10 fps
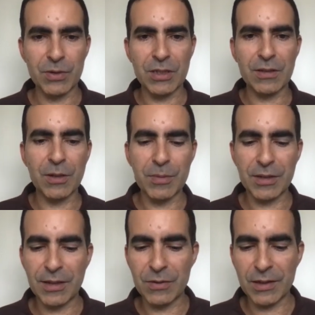which is
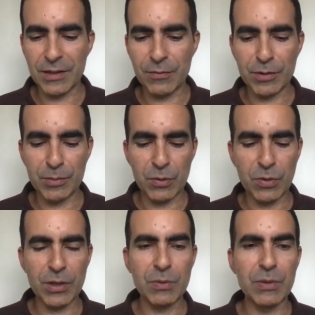coming directly from the
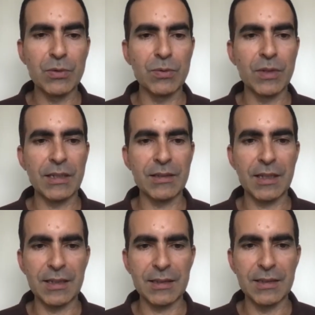work we do at
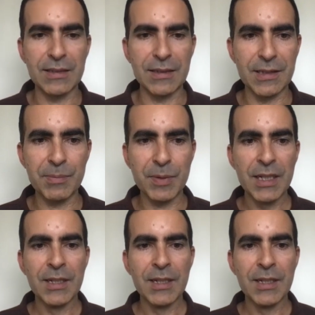InstaDeep.